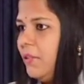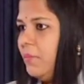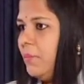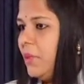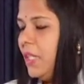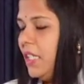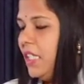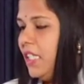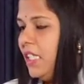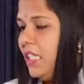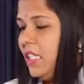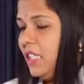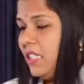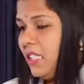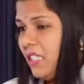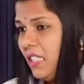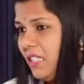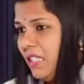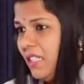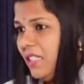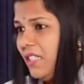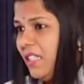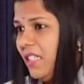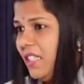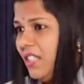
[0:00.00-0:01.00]
burning
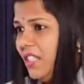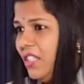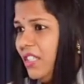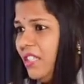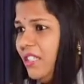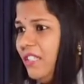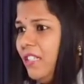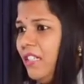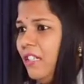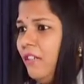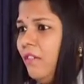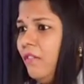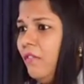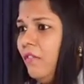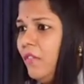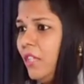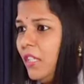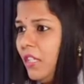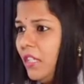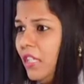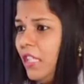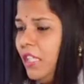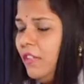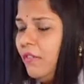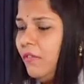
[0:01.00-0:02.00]
sensation and
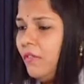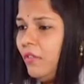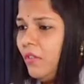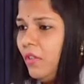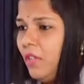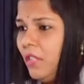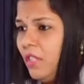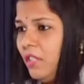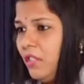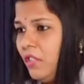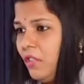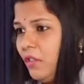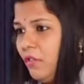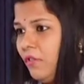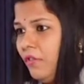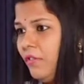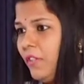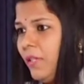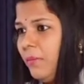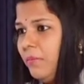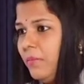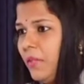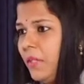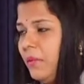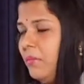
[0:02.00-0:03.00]
early fullness of
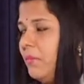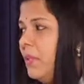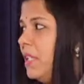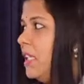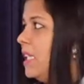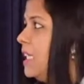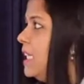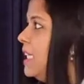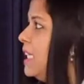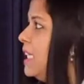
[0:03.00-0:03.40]
abdomen,